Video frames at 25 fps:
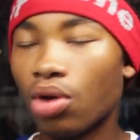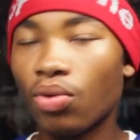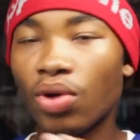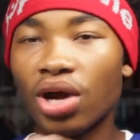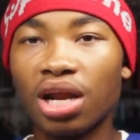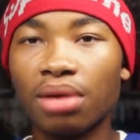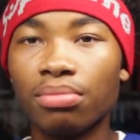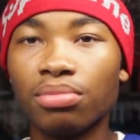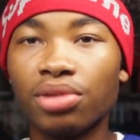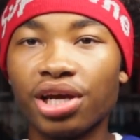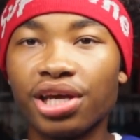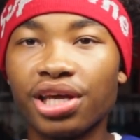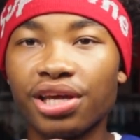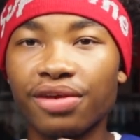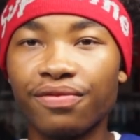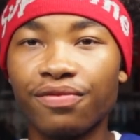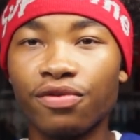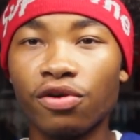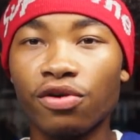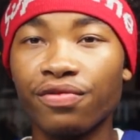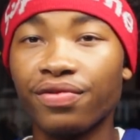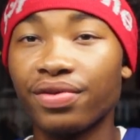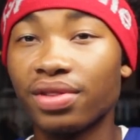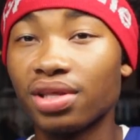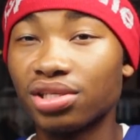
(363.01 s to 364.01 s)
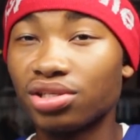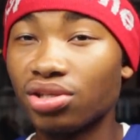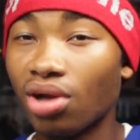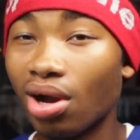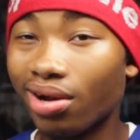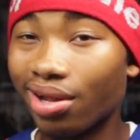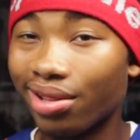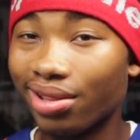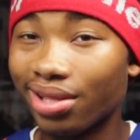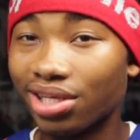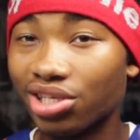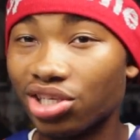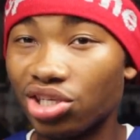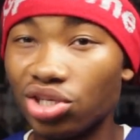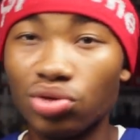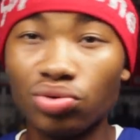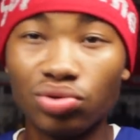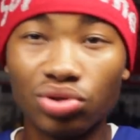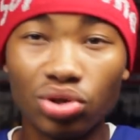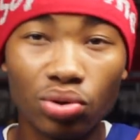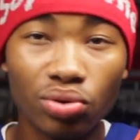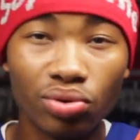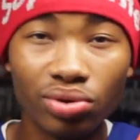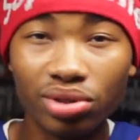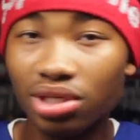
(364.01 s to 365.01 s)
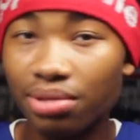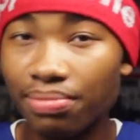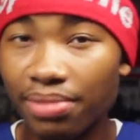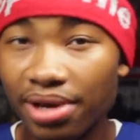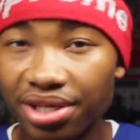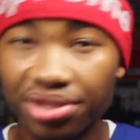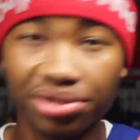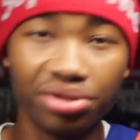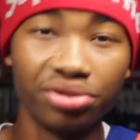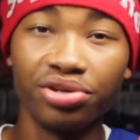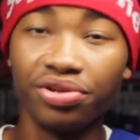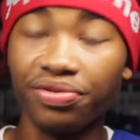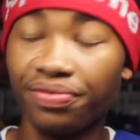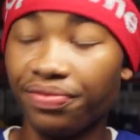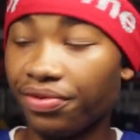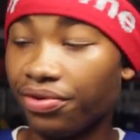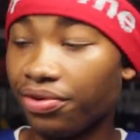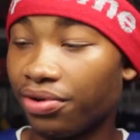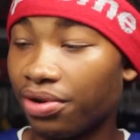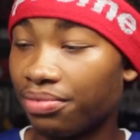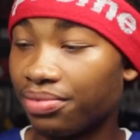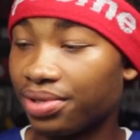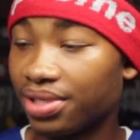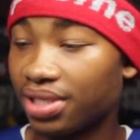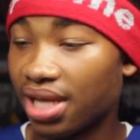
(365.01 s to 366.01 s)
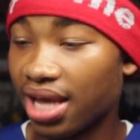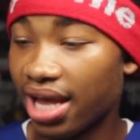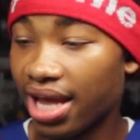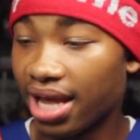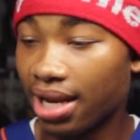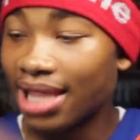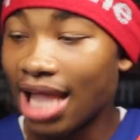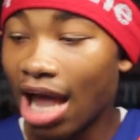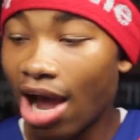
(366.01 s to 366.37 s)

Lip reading: of what I'm looking for the start of this new school semester, you feel what I'm saying?